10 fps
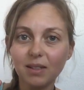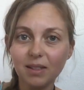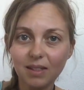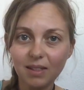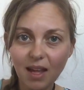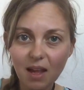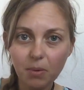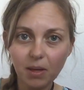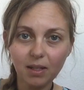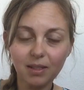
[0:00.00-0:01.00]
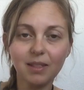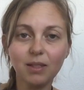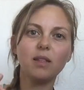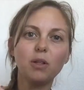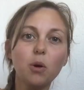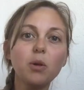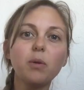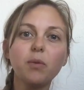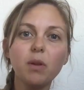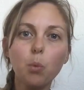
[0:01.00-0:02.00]
the cervix, you
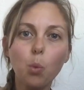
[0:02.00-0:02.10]
only feel